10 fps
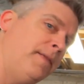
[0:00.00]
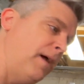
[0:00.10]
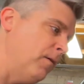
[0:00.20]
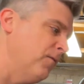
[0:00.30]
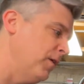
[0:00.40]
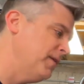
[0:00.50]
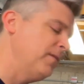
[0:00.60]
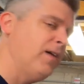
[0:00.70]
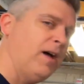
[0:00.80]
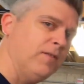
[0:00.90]
That
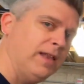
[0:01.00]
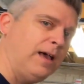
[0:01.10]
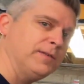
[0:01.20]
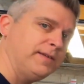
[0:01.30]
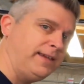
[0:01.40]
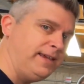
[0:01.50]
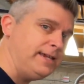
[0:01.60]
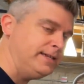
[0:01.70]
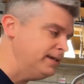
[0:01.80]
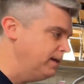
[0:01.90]
reversing valve allows it to
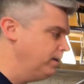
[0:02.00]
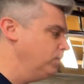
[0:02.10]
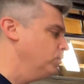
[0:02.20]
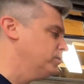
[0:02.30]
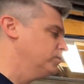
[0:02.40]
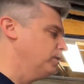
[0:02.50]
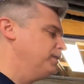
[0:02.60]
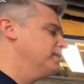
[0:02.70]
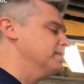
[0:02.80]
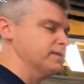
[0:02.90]
heat, which is what
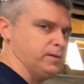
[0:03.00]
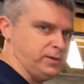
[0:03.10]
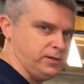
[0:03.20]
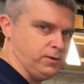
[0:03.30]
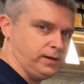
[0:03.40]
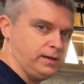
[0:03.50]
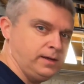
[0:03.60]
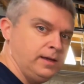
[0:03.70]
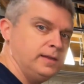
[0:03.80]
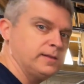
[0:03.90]
this is going to be doing.
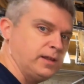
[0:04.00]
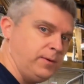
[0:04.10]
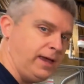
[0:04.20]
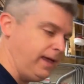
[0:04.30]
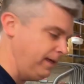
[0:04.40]
It's going to be